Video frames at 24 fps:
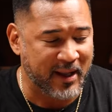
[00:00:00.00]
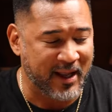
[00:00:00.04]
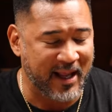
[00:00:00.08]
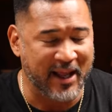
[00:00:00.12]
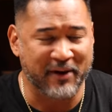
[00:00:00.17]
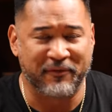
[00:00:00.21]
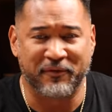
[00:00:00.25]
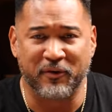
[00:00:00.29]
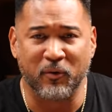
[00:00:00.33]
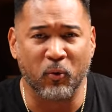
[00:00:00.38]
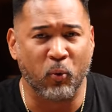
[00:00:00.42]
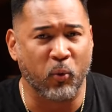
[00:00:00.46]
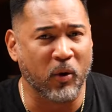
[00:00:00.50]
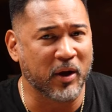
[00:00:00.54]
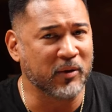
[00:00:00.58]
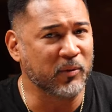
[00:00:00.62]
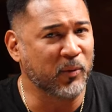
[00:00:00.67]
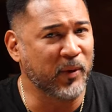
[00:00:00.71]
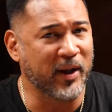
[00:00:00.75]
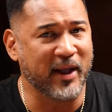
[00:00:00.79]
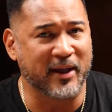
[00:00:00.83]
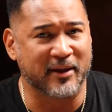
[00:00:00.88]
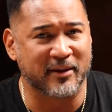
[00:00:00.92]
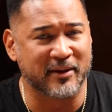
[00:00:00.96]
and for one
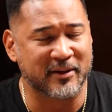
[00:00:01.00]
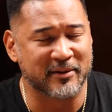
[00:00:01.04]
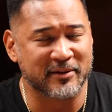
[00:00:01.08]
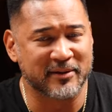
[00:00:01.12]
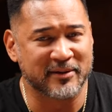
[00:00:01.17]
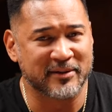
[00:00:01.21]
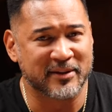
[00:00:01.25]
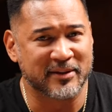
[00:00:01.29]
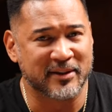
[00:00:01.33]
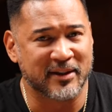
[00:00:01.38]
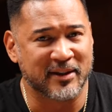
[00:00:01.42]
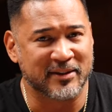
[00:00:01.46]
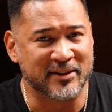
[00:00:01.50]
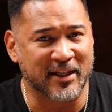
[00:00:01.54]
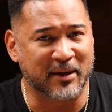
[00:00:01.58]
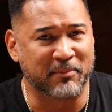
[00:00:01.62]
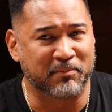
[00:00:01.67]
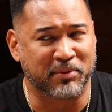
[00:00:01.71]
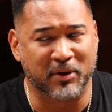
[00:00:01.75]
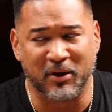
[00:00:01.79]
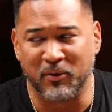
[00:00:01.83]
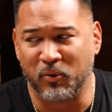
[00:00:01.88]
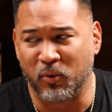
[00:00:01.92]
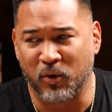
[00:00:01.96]
week, it's
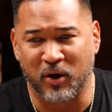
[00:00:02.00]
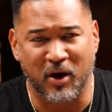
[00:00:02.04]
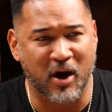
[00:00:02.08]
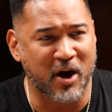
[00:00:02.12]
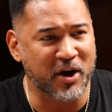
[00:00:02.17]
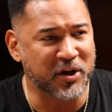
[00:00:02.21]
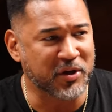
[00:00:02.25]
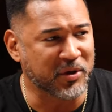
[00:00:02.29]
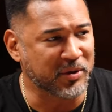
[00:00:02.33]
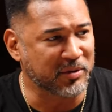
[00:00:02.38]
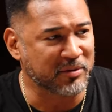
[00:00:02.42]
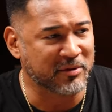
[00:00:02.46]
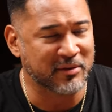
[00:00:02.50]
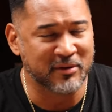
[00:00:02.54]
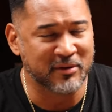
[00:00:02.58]
like, bro, where are you?